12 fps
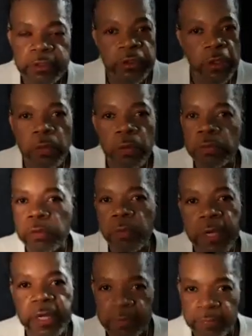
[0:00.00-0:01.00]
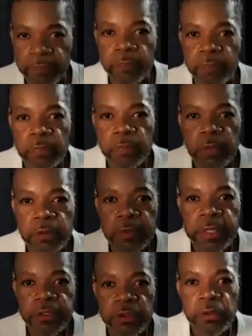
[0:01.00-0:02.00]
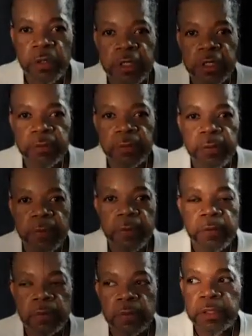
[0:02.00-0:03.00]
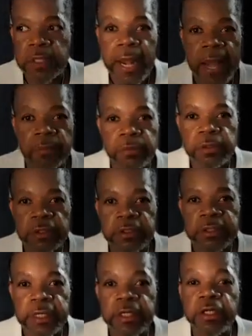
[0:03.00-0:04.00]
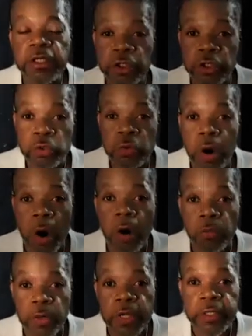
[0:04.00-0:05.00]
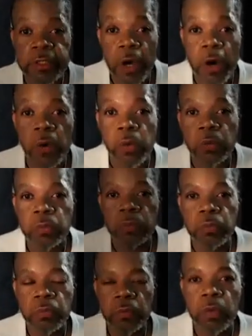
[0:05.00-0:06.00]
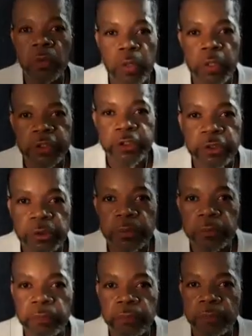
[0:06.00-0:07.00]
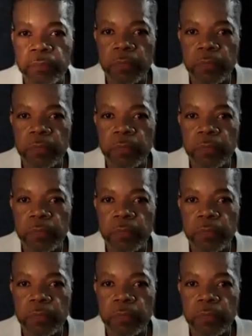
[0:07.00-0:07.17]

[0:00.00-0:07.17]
it's the only way that you're gonna get out. He said, you already know what to do.